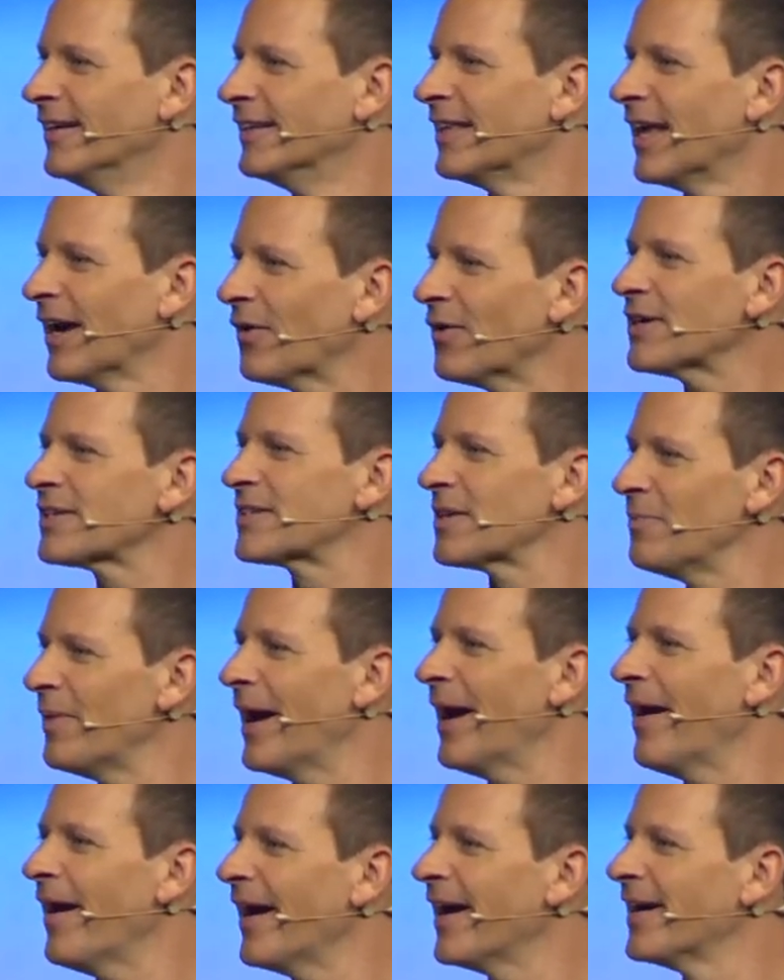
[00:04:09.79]
There were some
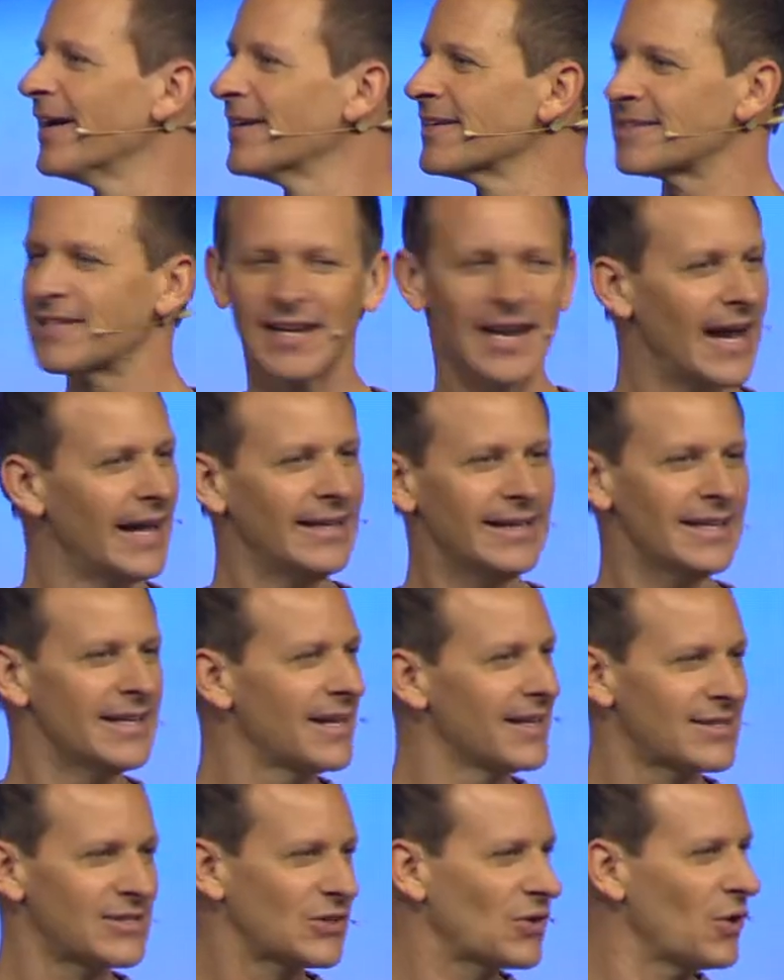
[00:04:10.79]
areas that I did
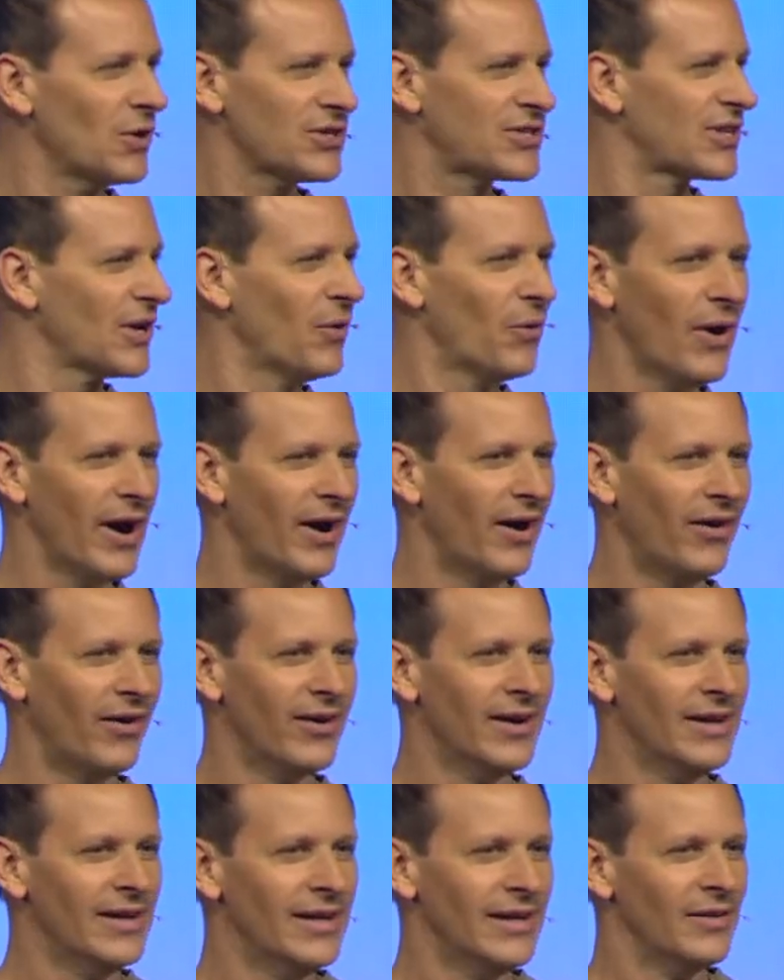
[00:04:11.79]
not score so well
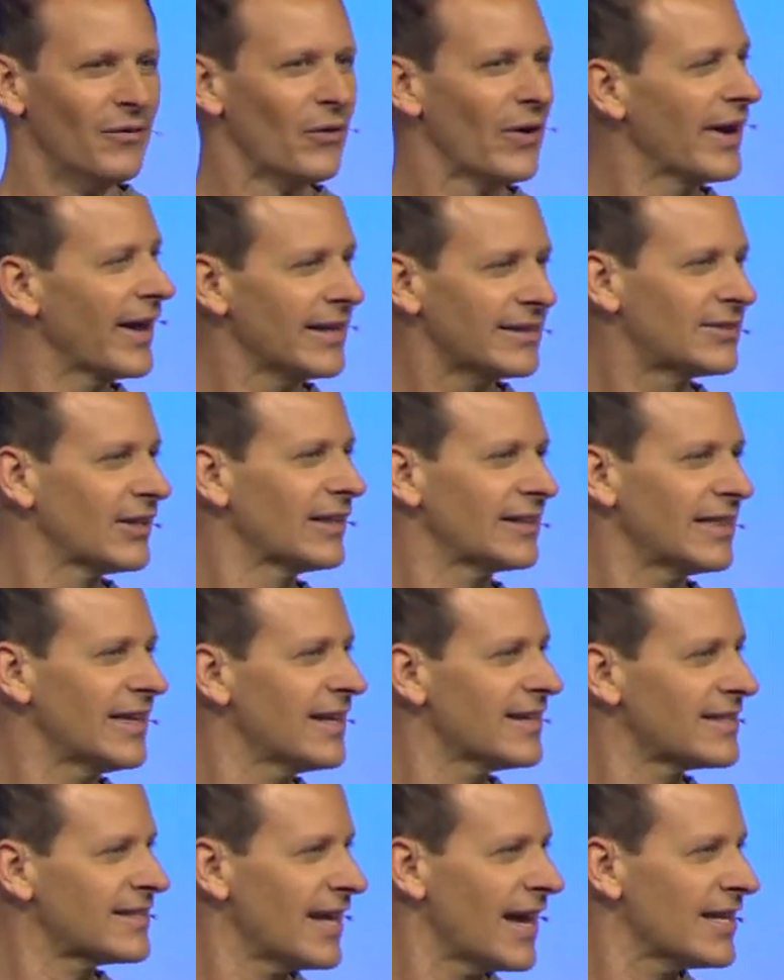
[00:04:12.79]
when I took
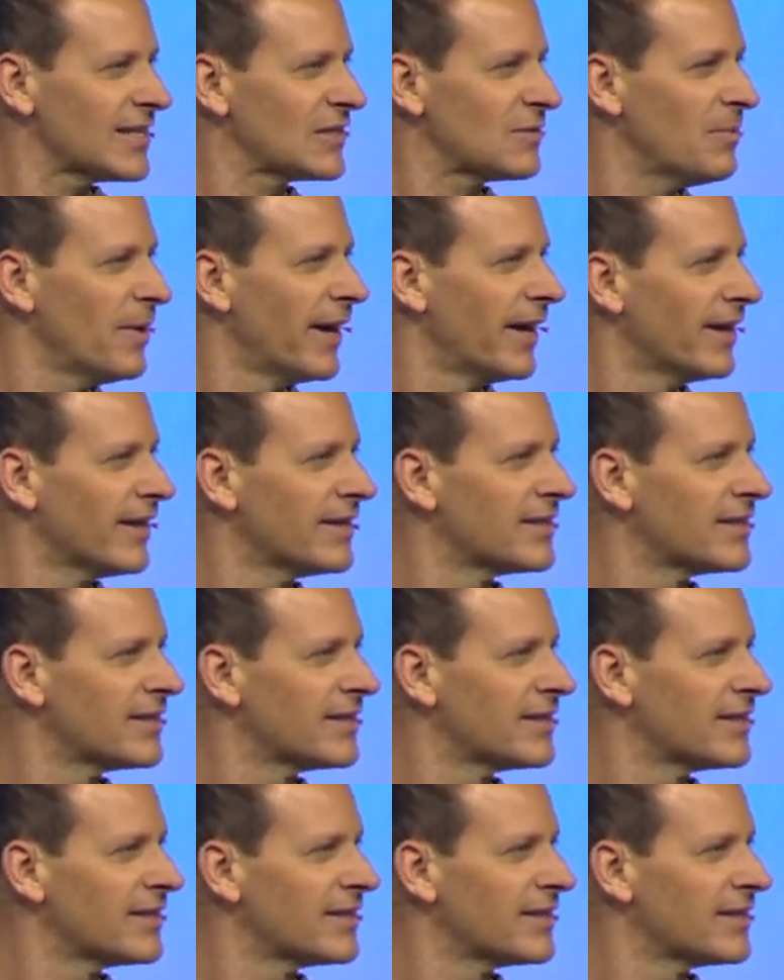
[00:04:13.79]
the assessment.